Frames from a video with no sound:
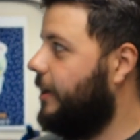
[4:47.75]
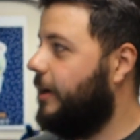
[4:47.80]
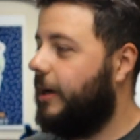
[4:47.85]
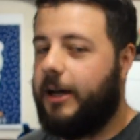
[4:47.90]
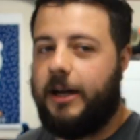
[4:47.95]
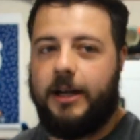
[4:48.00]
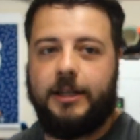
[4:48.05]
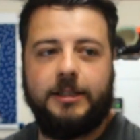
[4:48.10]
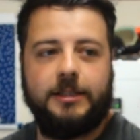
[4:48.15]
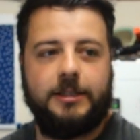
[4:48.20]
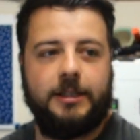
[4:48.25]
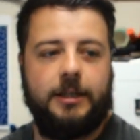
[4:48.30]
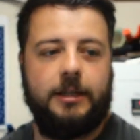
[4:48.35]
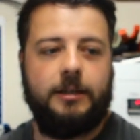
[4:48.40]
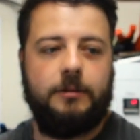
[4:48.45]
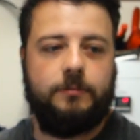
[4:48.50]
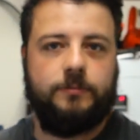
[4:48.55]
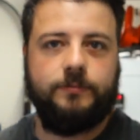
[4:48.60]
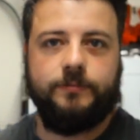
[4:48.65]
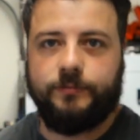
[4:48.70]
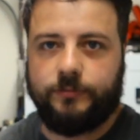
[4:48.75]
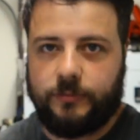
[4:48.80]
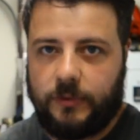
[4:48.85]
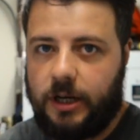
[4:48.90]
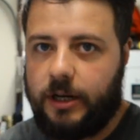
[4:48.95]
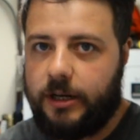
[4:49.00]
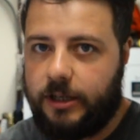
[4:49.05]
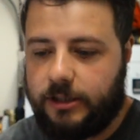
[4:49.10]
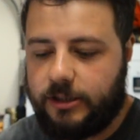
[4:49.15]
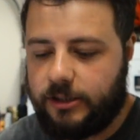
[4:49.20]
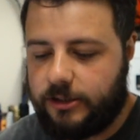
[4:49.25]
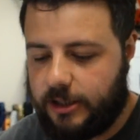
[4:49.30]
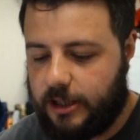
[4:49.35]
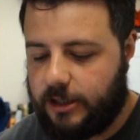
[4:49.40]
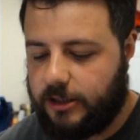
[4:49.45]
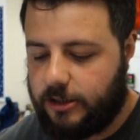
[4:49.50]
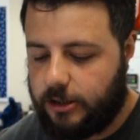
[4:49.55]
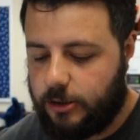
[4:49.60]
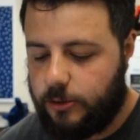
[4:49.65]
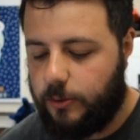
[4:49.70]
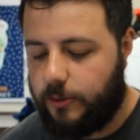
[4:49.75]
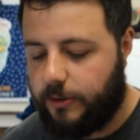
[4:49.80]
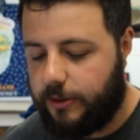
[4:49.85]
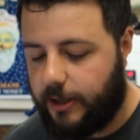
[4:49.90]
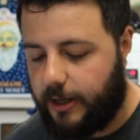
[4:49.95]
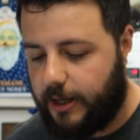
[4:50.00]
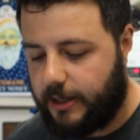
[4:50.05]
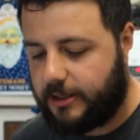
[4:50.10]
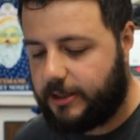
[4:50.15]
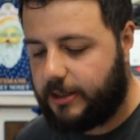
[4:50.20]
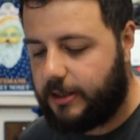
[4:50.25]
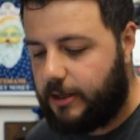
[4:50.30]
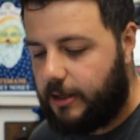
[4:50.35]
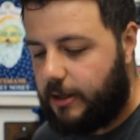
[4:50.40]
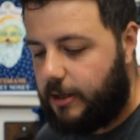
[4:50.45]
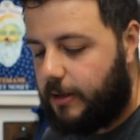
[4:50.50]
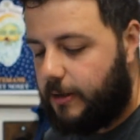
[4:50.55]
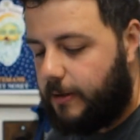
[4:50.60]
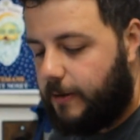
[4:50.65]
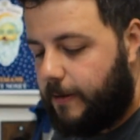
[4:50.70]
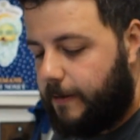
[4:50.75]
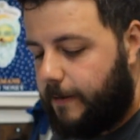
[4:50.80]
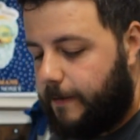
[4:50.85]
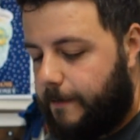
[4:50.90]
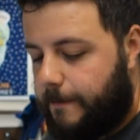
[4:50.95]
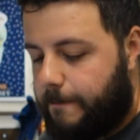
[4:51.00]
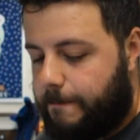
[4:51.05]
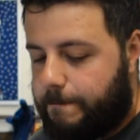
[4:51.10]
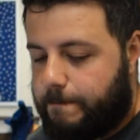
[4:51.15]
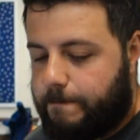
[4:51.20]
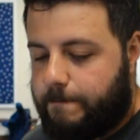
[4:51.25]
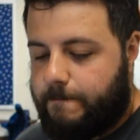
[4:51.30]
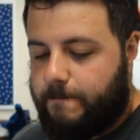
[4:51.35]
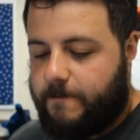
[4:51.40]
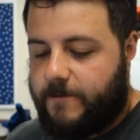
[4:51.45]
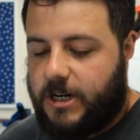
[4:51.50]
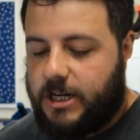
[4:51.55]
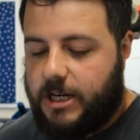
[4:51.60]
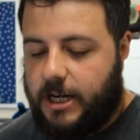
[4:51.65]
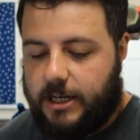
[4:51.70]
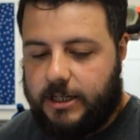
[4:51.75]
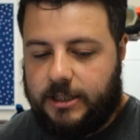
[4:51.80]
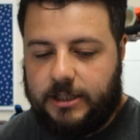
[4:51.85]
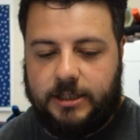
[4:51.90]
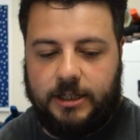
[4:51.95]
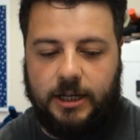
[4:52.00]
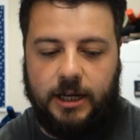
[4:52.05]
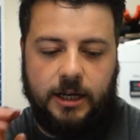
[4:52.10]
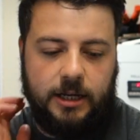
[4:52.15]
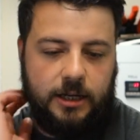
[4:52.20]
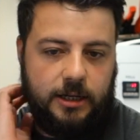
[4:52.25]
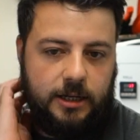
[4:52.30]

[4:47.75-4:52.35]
and I need to set two with that. And